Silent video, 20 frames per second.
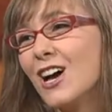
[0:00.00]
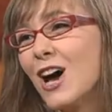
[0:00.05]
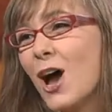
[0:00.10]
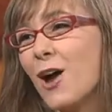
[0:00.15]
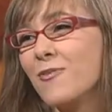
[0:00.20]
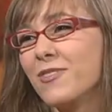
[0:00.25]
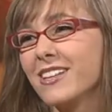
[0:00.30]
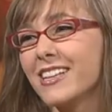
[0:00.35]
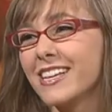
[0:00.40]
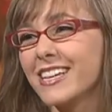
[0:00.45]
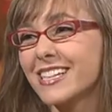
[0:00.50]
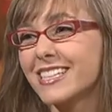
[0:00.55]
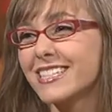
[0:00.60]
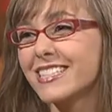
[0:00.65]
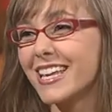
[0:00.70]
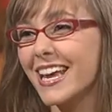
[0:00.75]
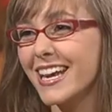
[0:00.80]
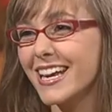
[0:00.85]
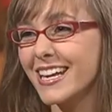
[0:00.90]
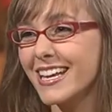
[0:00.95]
I'm really
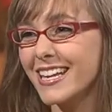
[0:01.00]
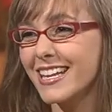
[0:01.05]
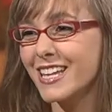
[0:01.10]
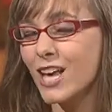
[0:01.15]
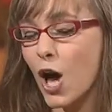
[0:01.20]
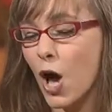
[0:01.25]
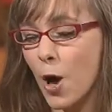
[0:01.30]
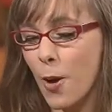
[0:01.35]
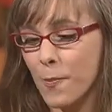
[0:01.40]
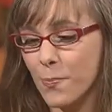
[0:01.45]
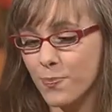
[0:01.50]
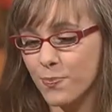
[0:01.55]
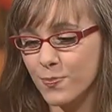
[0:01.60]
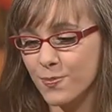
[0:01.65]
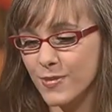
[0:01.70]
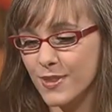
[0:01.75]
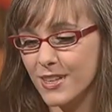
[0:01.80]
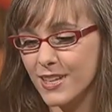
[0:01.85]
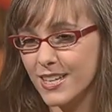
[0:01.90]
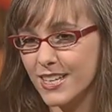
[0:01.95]
excited. Um,
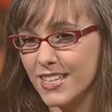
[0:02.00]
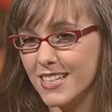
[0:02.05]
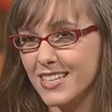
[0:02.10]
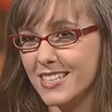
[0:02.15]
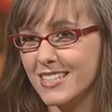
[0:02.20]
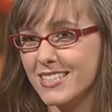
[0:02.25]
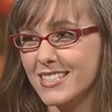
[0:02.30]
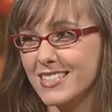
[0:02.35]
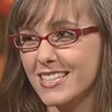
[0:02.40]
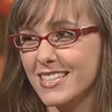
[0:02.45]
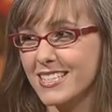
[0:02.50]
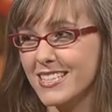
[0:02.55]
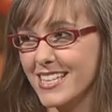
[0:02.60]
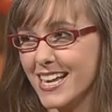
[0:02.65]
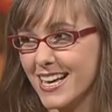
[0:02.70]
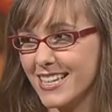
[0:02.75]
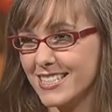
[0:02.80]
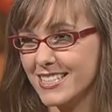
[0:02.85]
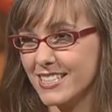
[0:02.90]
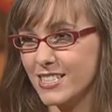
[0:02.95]
C T
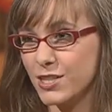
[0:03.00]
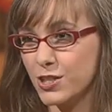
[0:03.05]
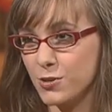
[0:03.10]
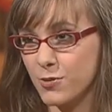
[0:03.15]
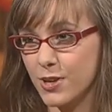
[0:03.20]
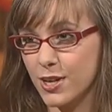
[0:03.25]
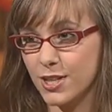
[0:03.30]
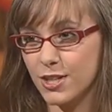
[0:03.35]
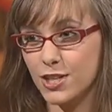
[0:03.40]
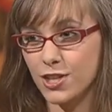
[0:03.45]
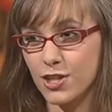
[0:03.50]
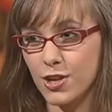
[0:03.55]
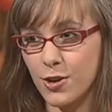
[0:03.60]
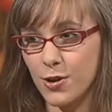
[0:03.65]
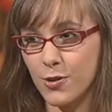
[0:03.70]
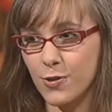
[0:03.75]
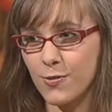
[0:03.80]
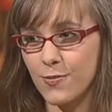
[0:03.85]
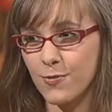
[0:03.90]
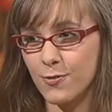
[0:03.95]
S is doing a show,